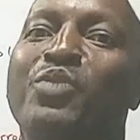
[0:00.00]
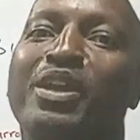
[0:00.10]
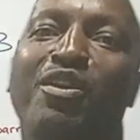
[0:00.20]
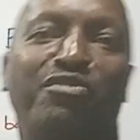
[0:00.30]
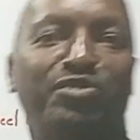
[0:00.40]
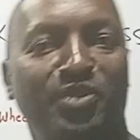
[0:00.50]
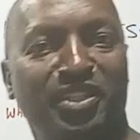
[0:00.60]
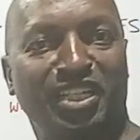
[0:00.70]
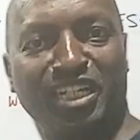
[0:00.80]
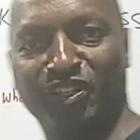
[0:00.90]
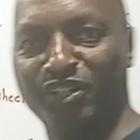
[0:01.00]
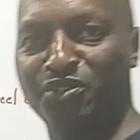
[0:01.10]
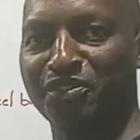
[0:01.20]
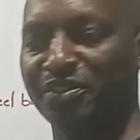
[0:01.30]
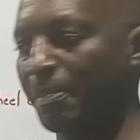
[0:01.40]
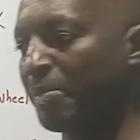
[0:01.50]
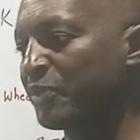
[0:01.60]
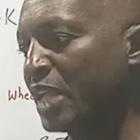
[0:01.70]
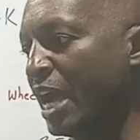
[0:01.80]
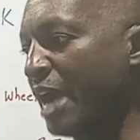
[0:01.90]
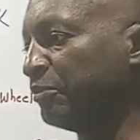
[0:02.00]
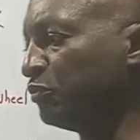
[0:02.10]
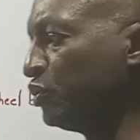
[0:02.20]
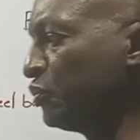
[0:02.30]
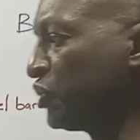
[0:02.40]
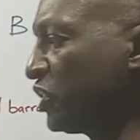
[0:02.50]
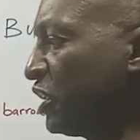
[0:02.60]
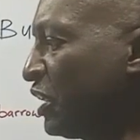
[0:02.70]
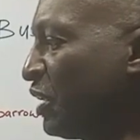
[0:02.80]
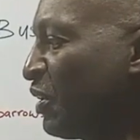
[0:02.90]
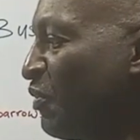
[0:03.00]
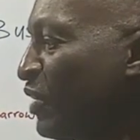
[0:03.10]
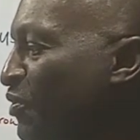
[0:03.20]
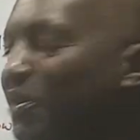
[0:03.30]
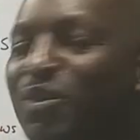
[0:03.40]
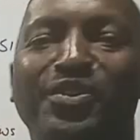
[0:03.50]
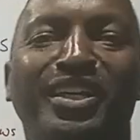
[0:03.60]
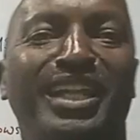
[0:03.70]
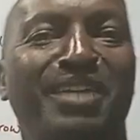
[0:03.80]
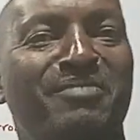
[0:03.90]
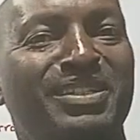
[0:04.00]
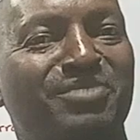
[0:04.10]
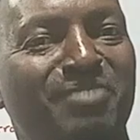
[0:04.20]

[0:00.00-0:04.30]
way of doing the calculations. I'm using what we call the layman's